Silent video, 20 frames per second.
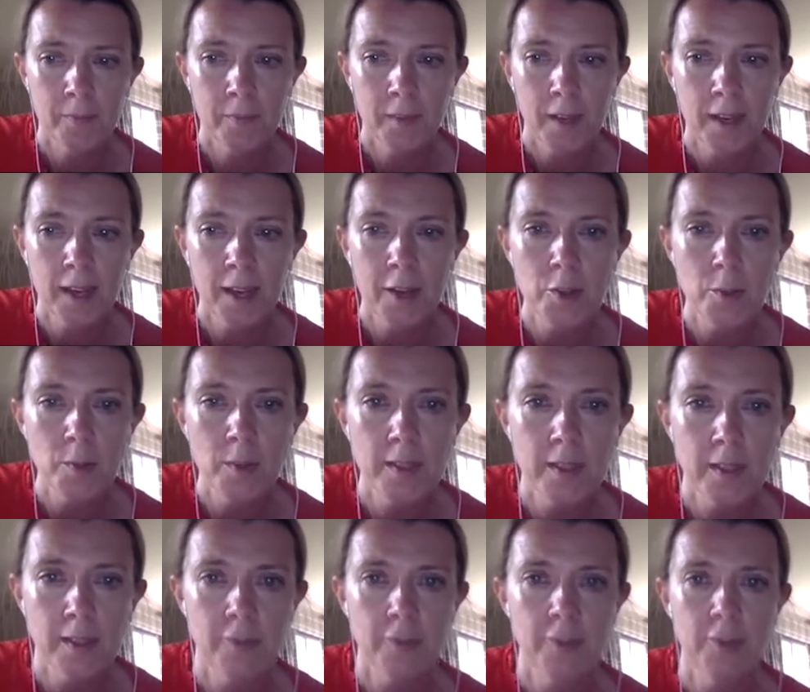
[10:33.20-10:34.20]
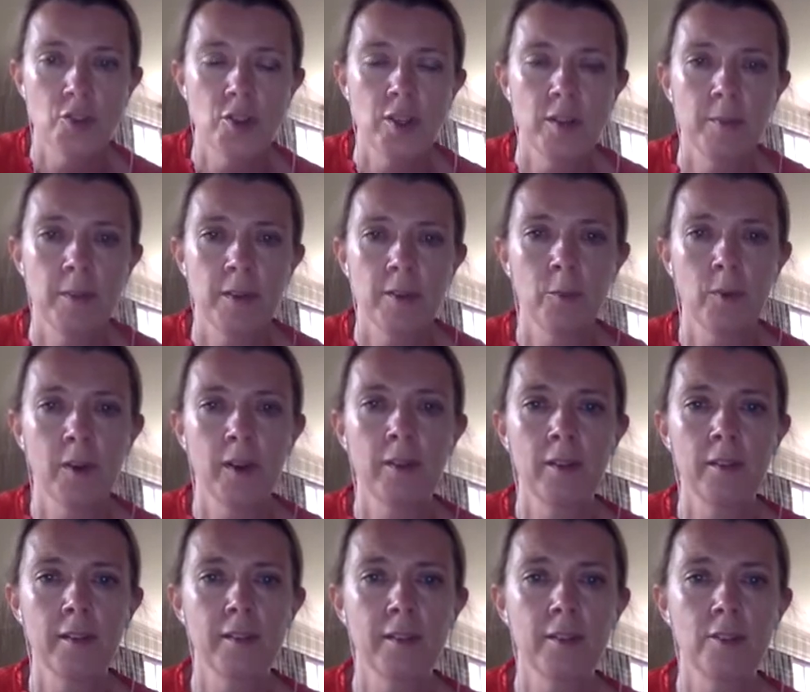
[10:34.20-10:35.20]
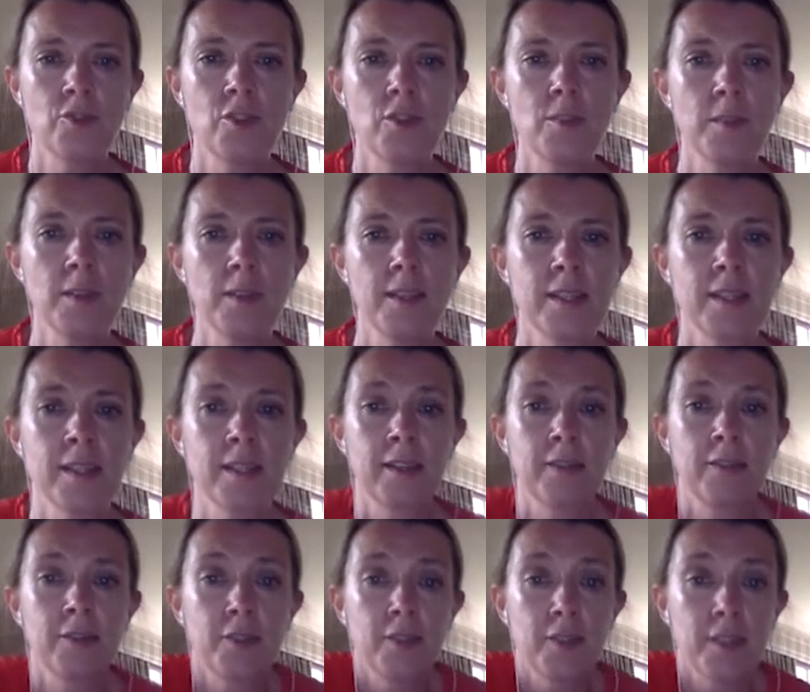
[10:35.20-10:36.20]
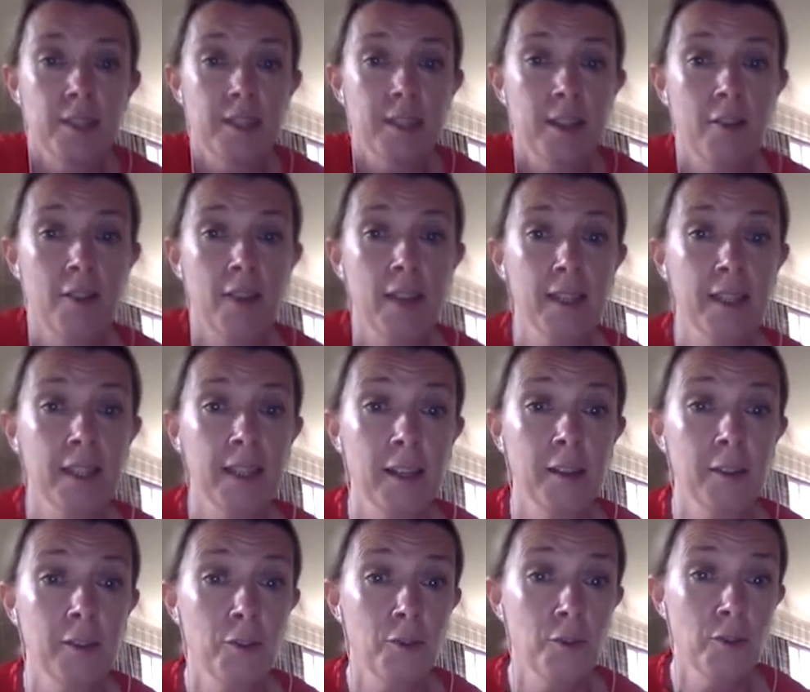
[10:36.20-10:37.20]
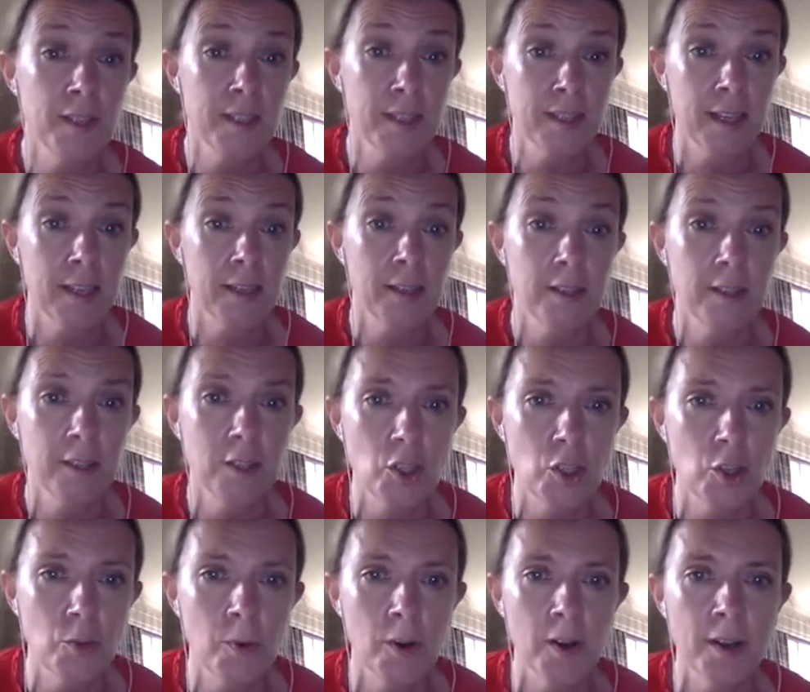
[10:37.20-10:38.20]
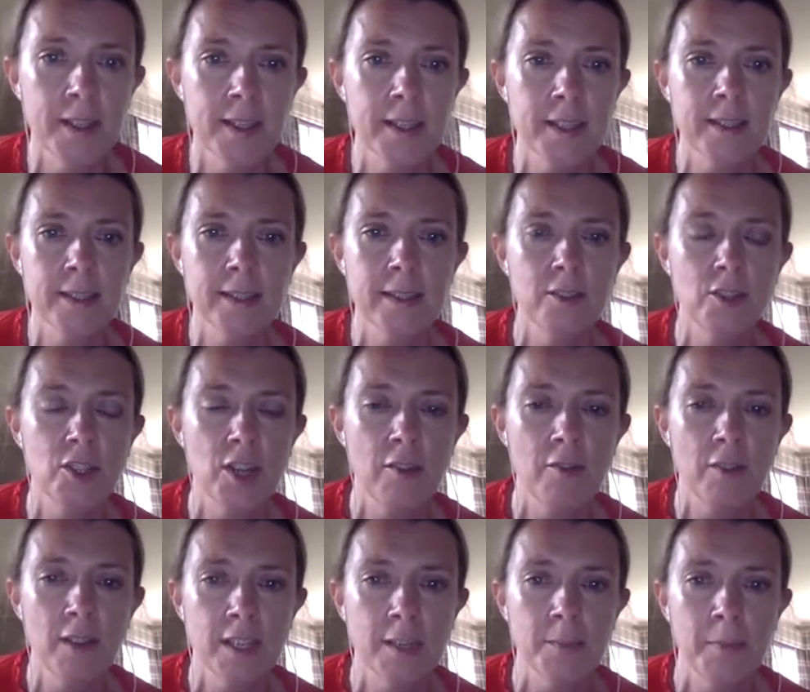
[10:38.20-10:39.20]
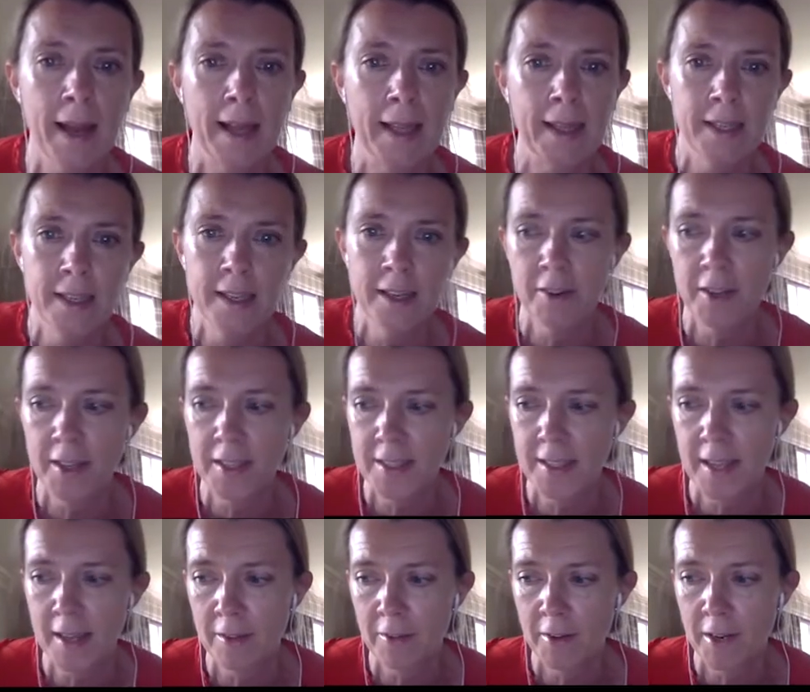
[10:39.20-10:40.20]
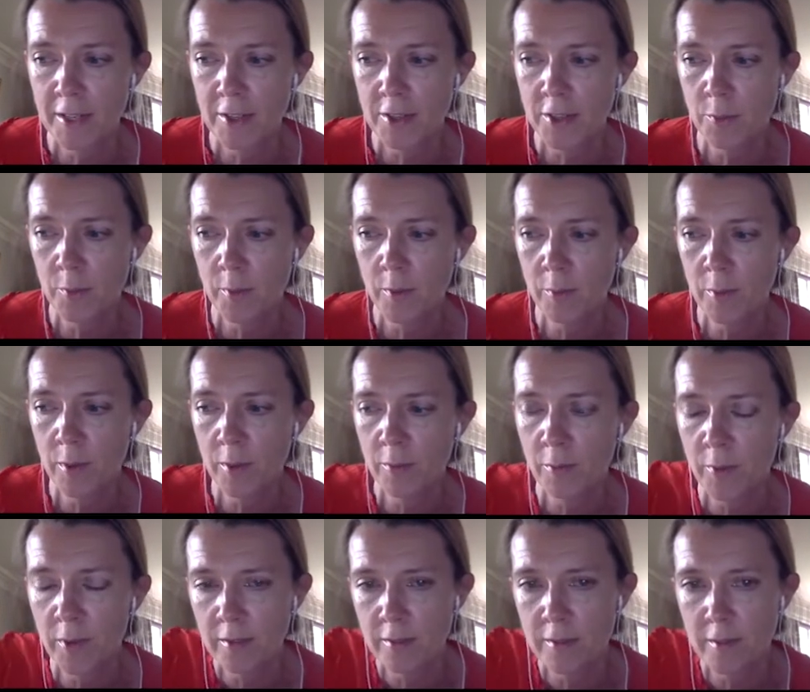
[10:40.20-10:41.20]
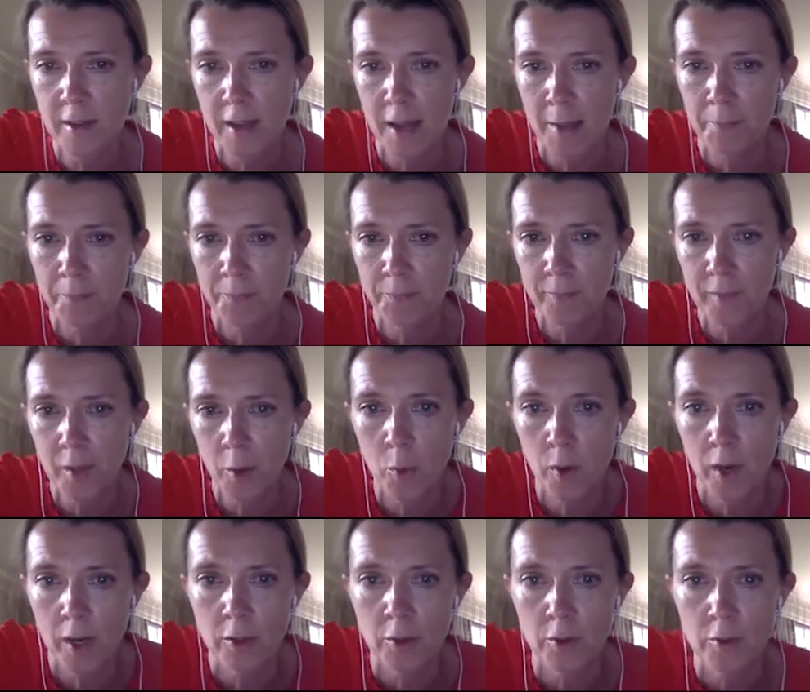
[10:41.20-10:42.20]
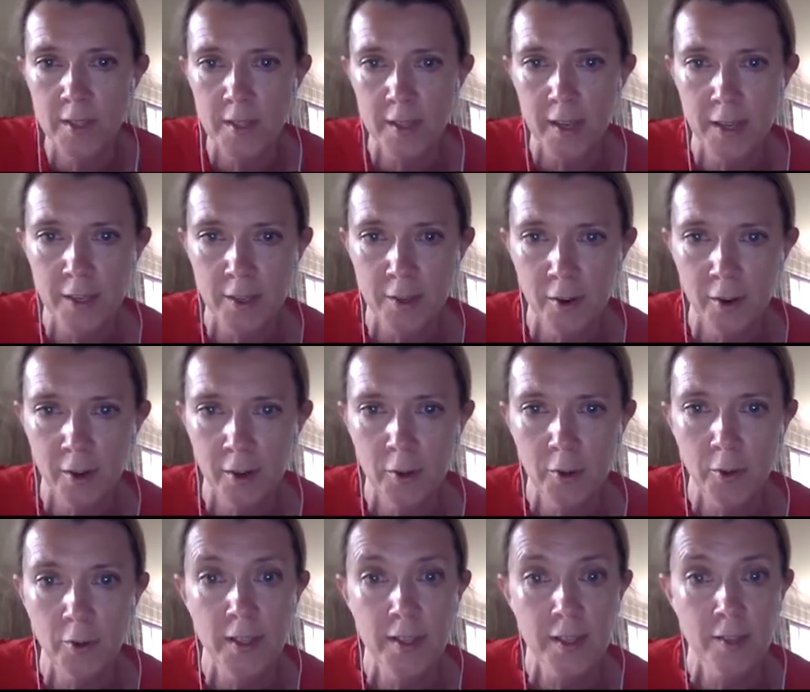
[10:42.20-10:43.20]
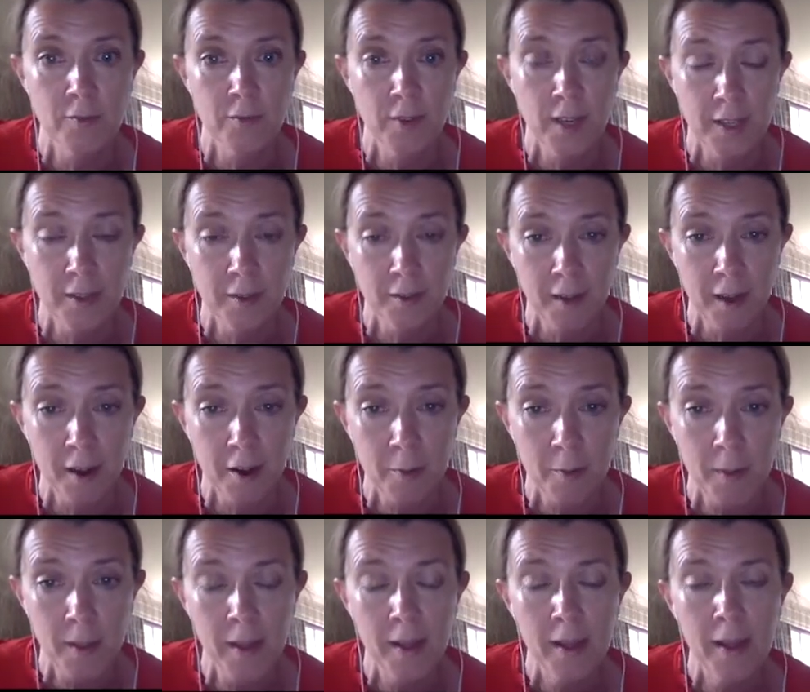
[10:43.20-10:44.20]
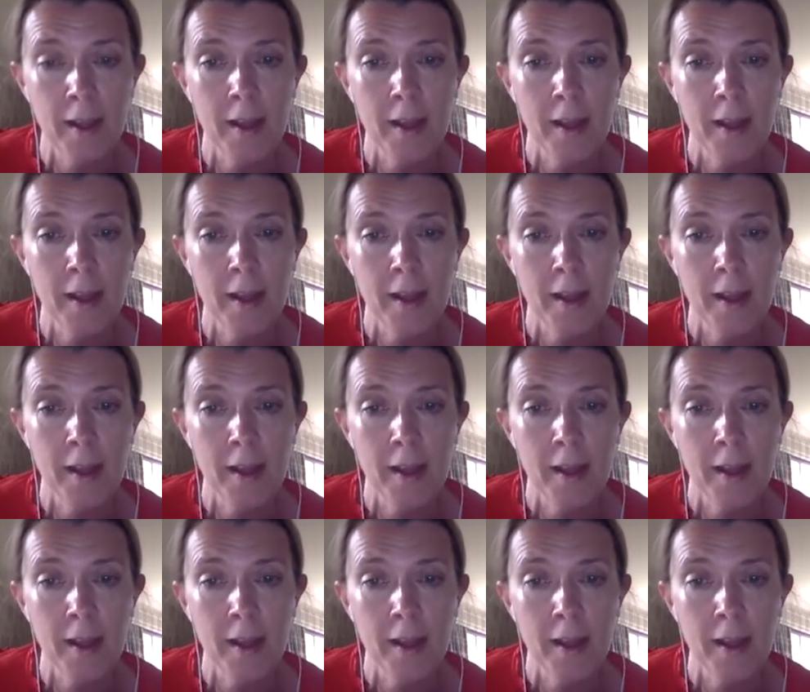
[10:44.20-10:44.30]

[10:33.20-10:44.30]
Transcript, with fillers: And how do we deliver the treatment? Well, the treatment is delivered directly through the skin to the tumour and is generated by a linear accelerator. So we, we, we um, work alongside our colleagues in radiotherapy,